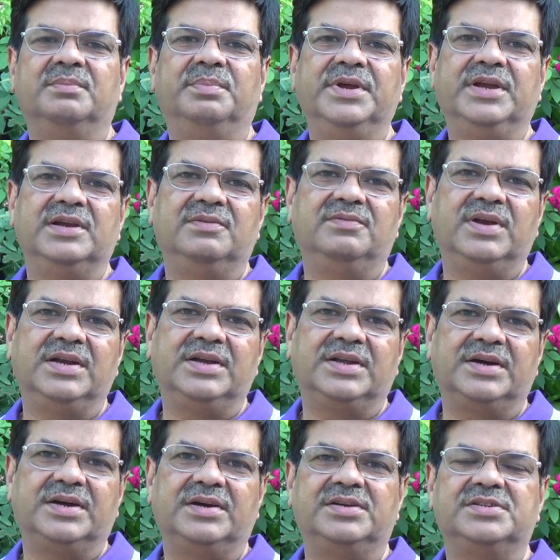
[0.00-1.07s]
big
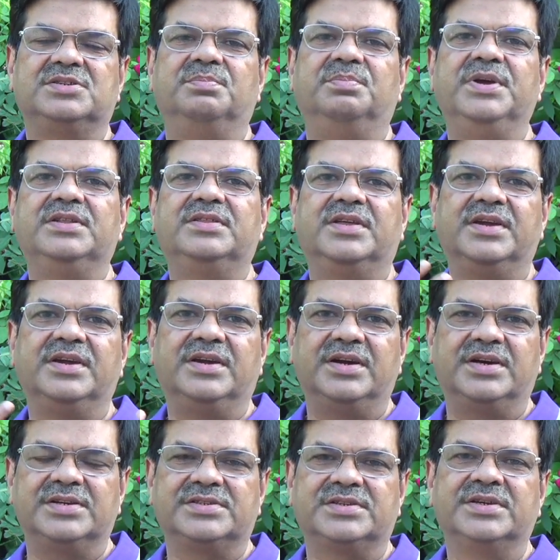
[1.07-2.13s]
inventors, big
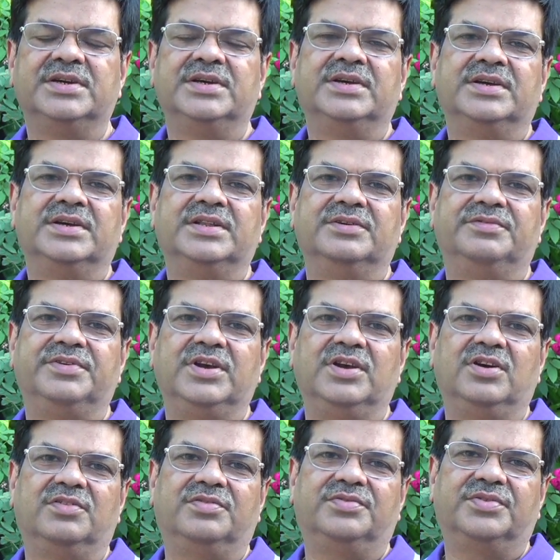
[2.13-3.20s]
thinkers in the
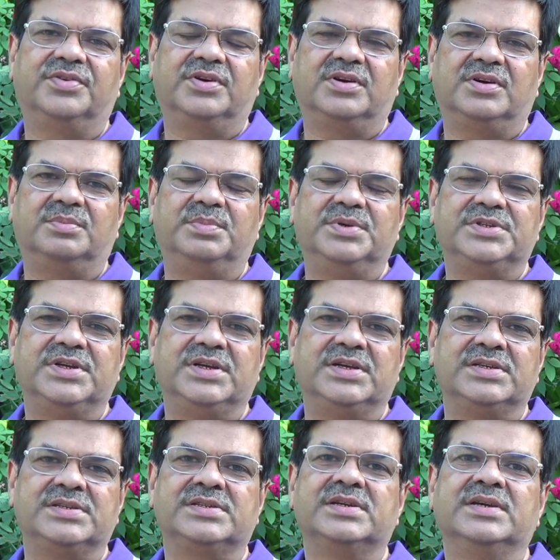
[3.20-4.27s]
field of
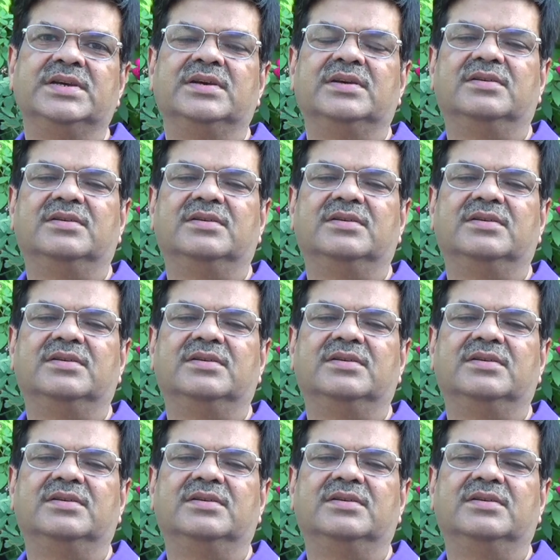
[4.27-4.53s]
business,